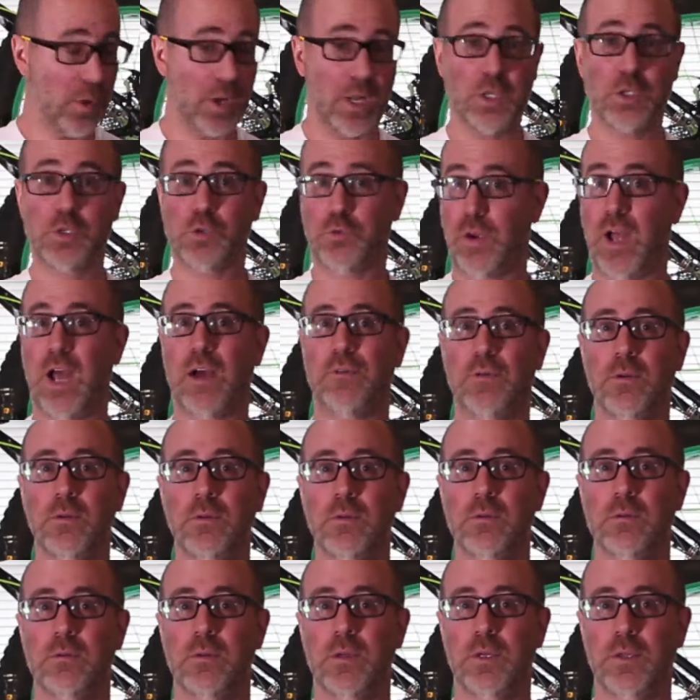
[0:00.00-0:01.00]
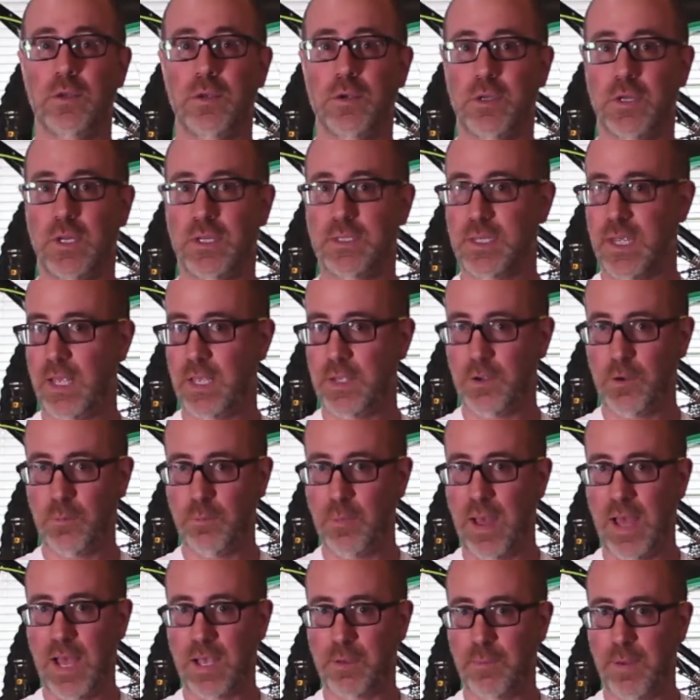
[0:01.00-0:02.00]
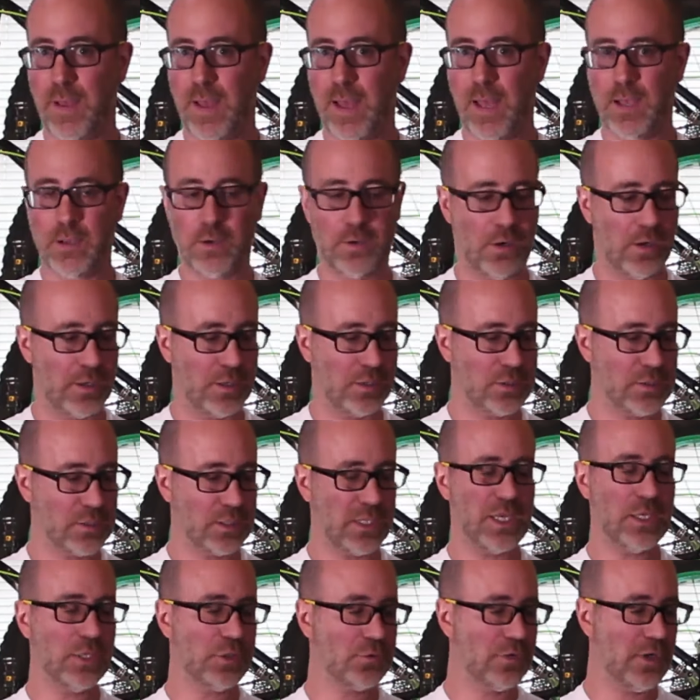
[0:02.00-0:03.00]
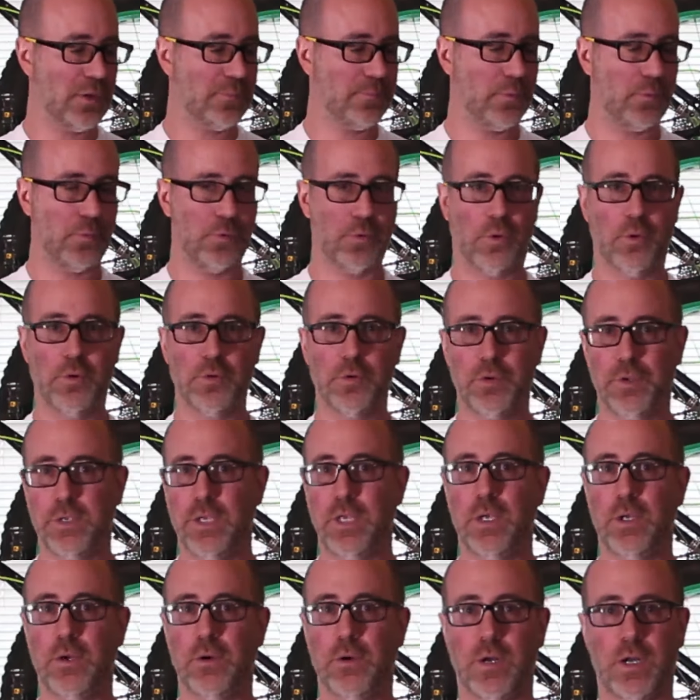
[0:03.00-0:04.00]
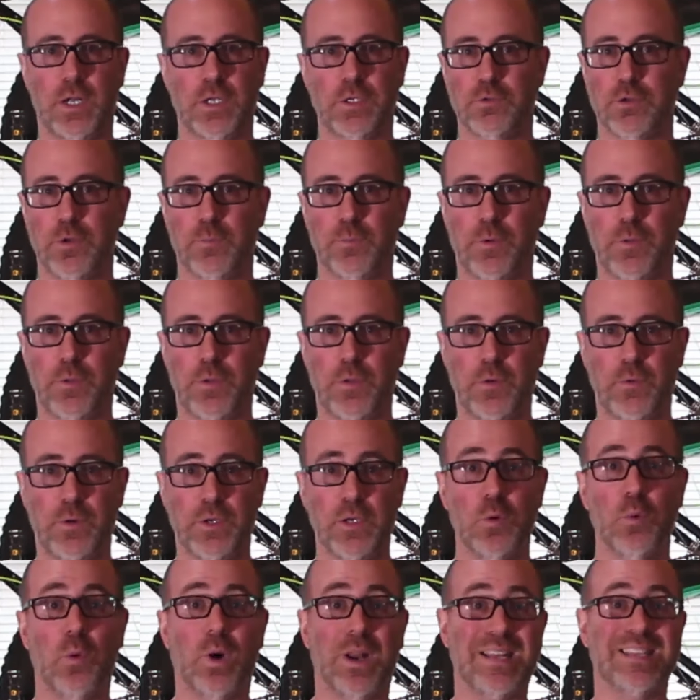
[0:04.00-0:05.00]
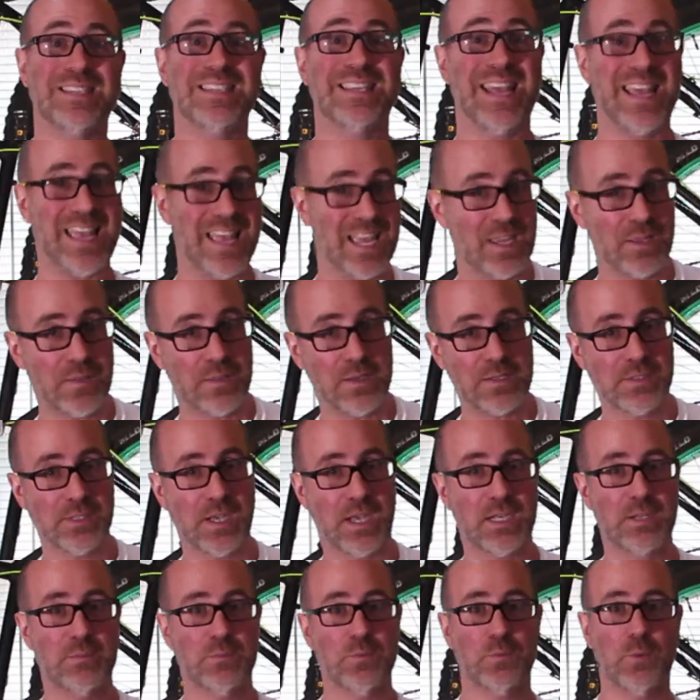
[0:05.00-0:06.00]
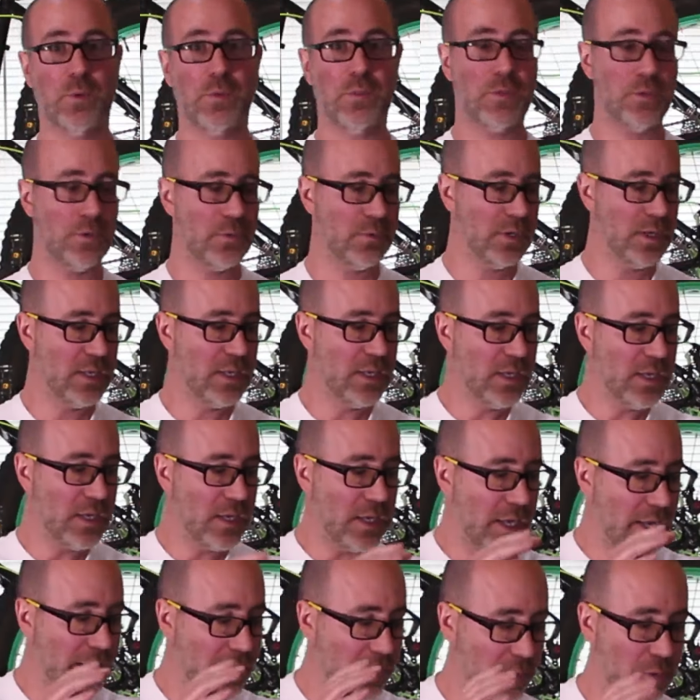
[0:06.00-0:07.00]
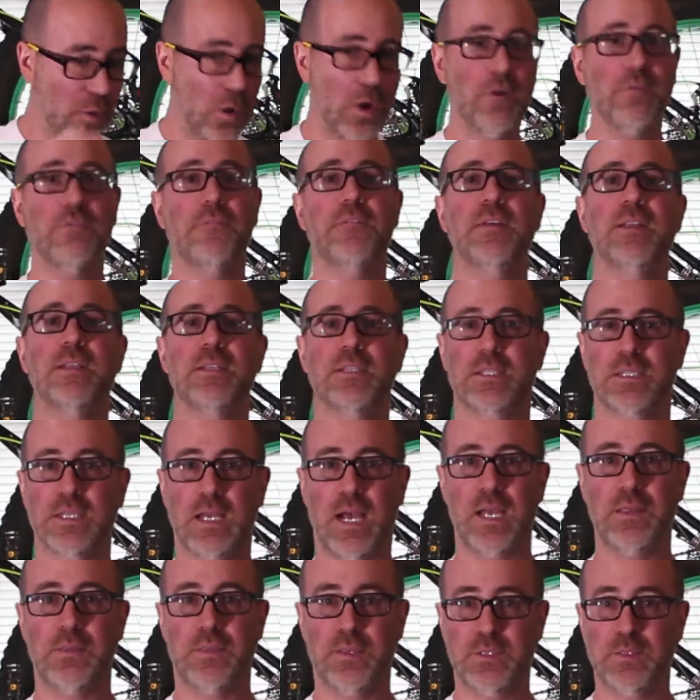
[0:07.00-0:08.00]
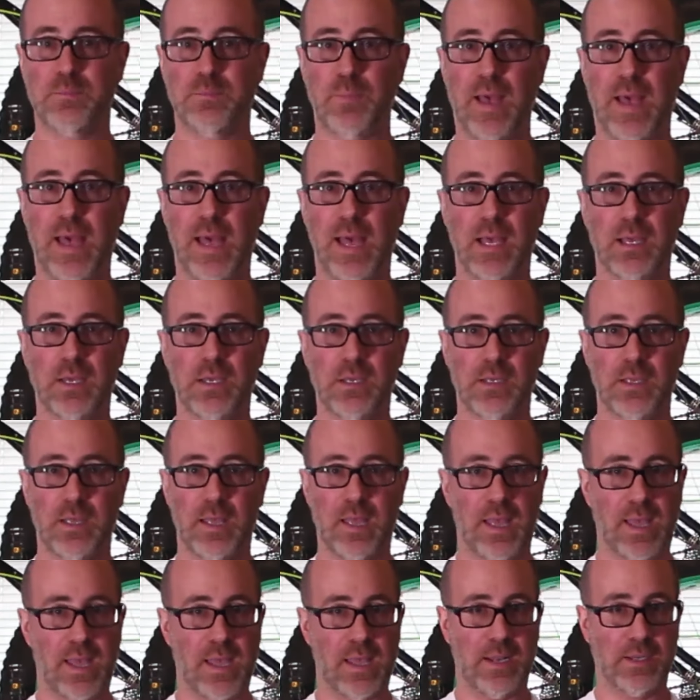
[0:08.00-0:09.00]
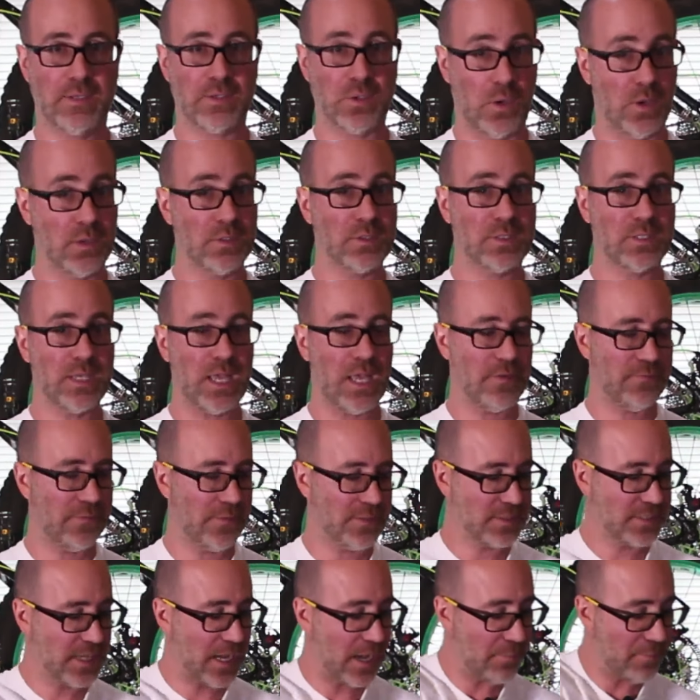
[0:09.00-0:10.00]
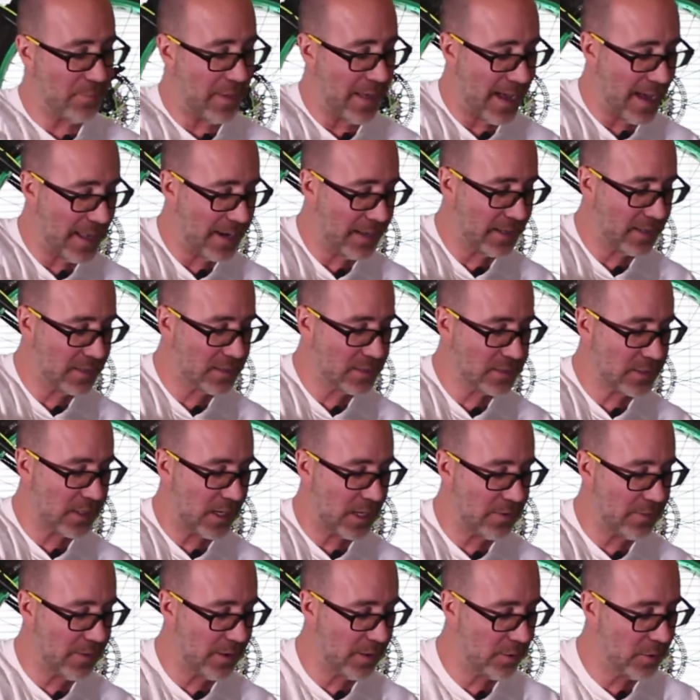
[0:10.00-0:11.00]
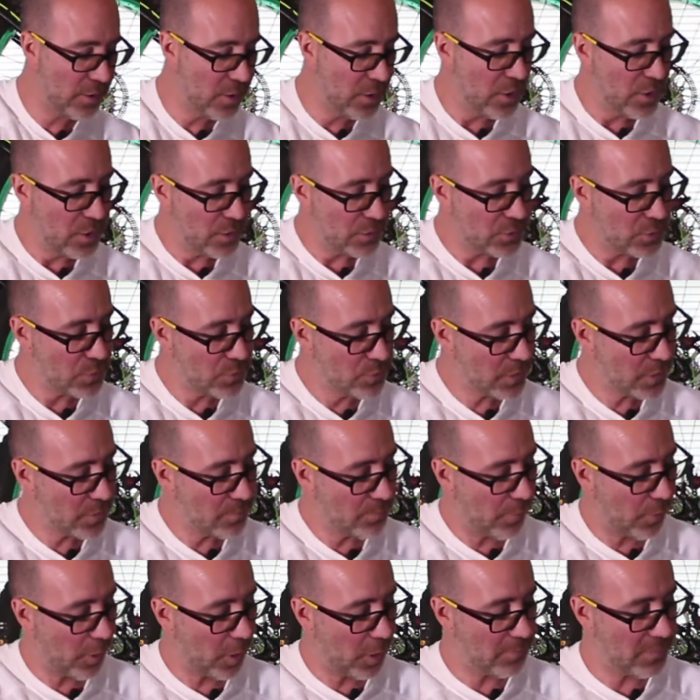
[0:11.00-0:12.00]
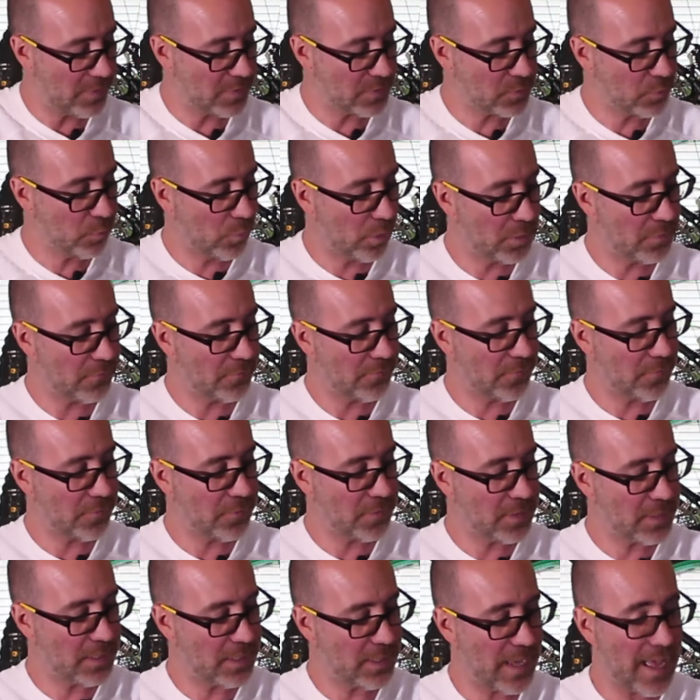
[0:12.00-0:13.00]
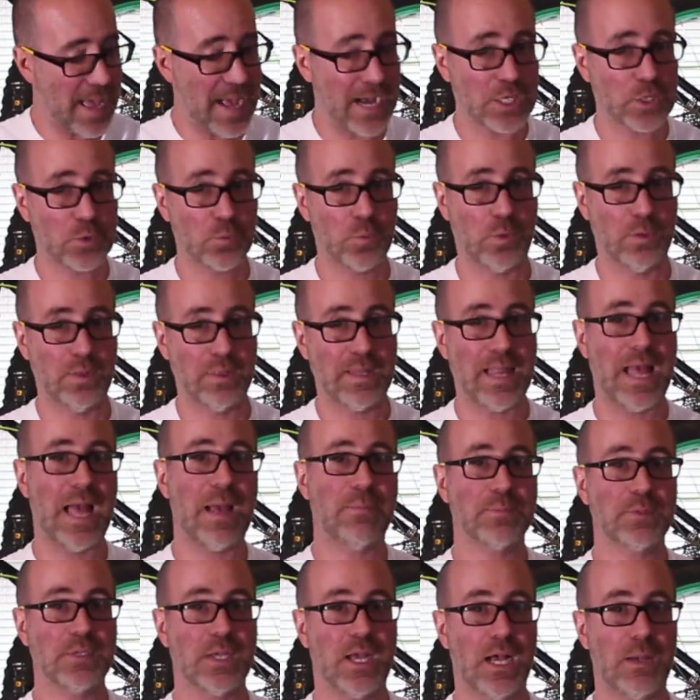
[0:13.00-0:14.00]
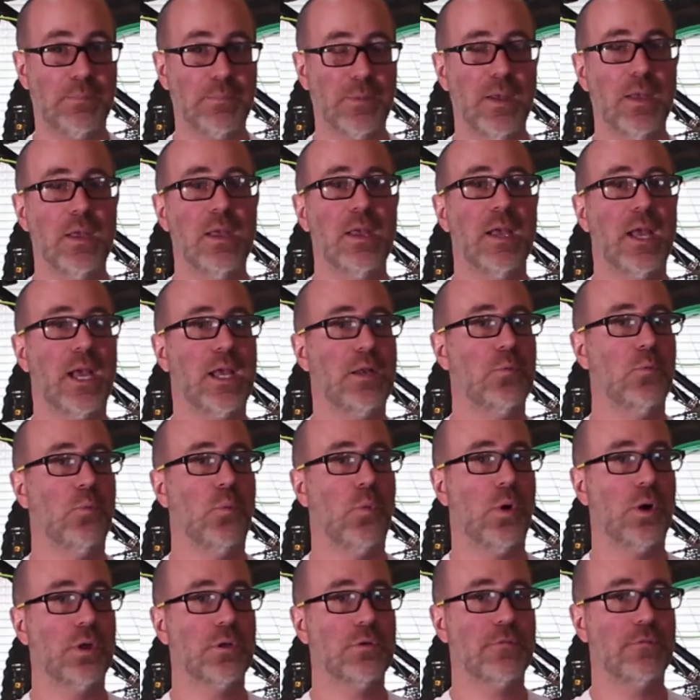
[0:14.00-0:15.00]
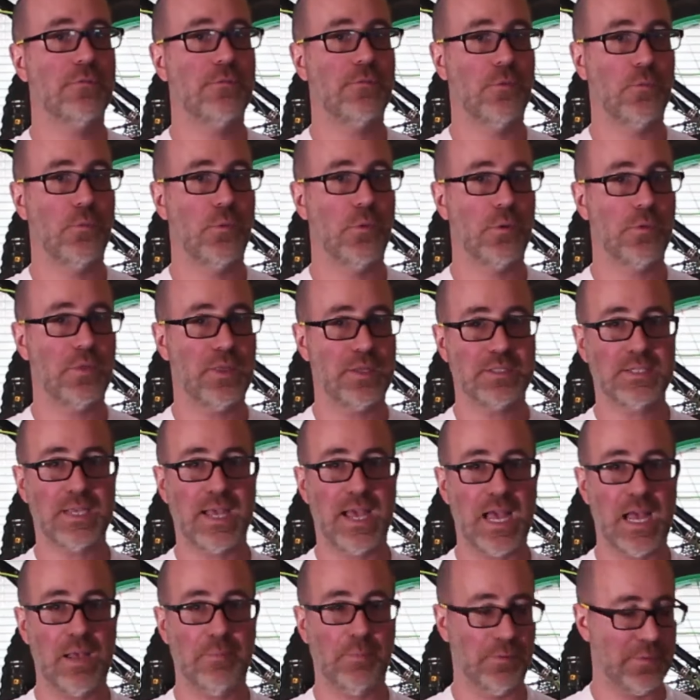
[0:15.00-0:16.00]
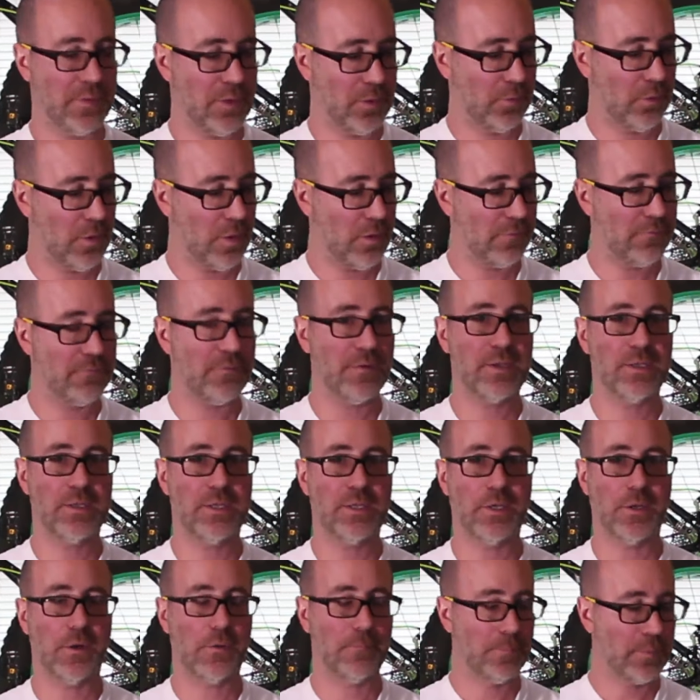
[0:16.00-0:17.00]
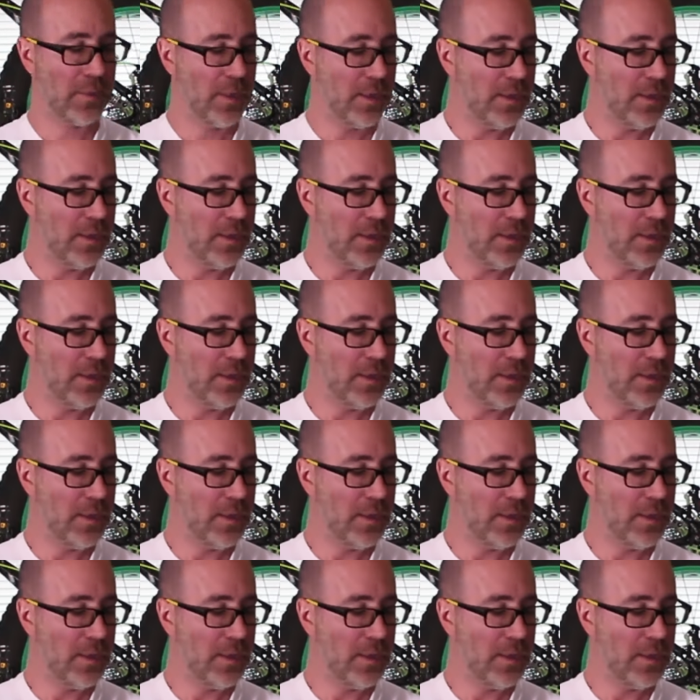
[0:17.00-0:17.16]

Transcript: wanna travel and you're gonna take your backpack on a ski trip or all your gear on a trip with you and you wanna take these items with you, it can all fit inside this bag and it's all safe. It's got padding inside there. Two compartments, one for the actual laptop and one for the tablet that'll all fit in here.